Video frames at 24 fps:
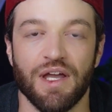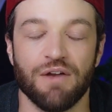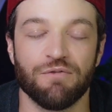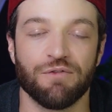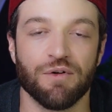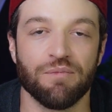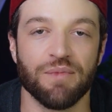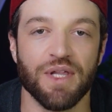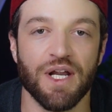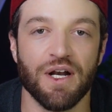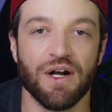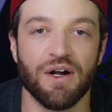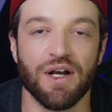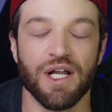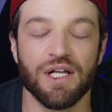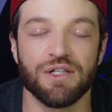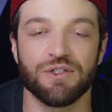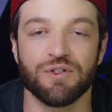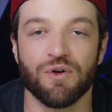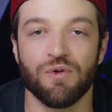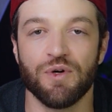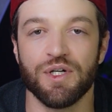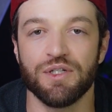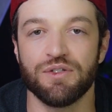And from there,
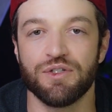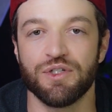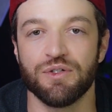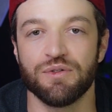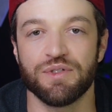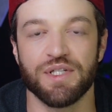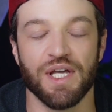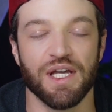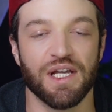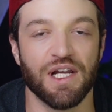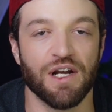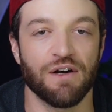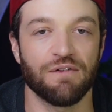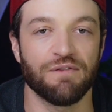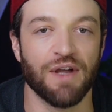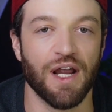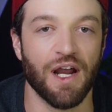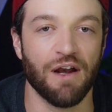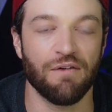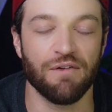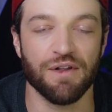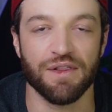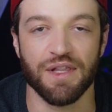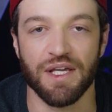it's going to take care of
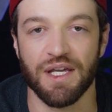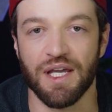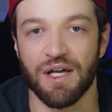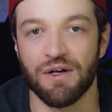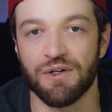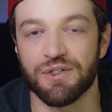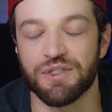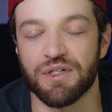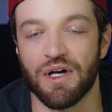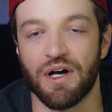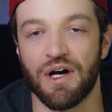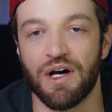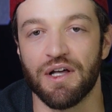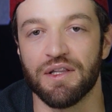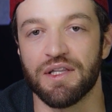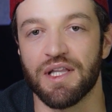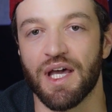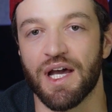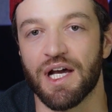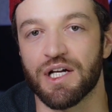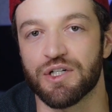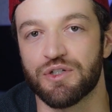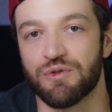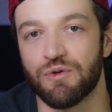everything else on
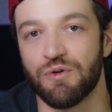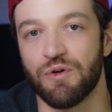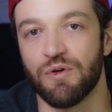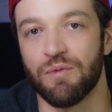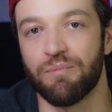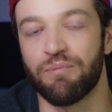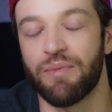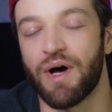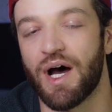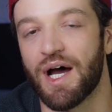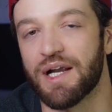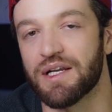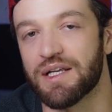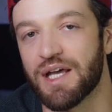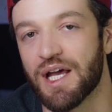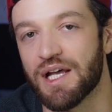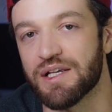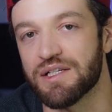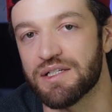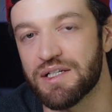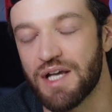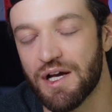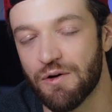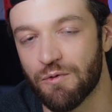the actual
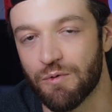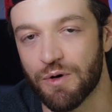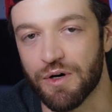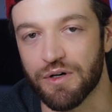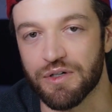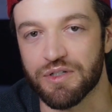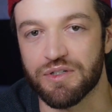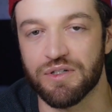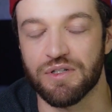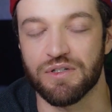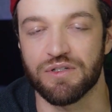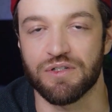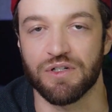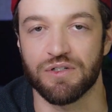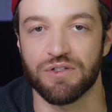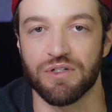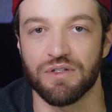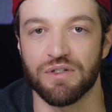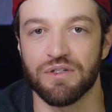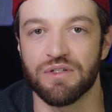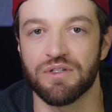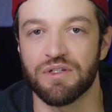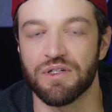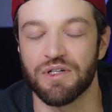podcast networks, such
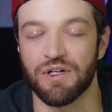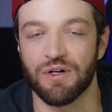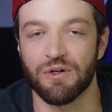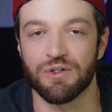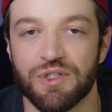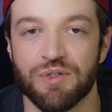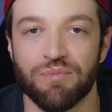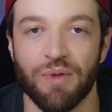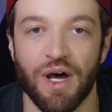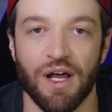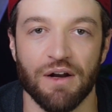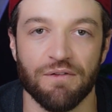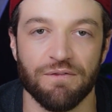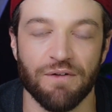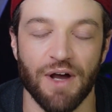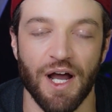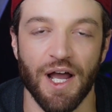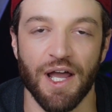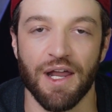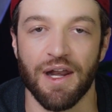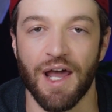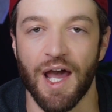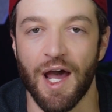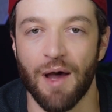as, you know,
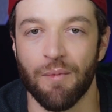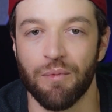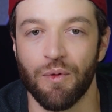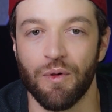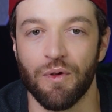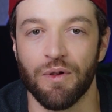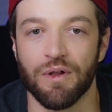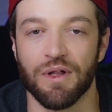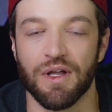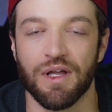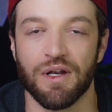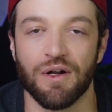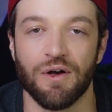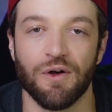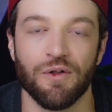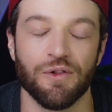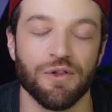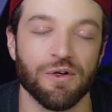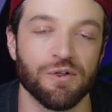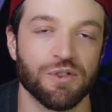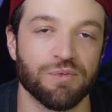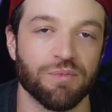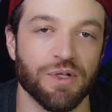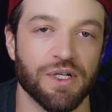Spotify and Apple and all
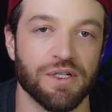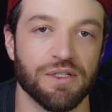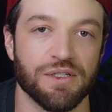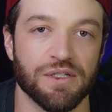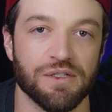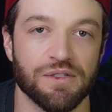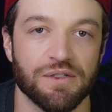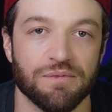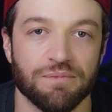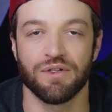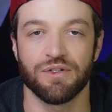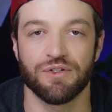those places.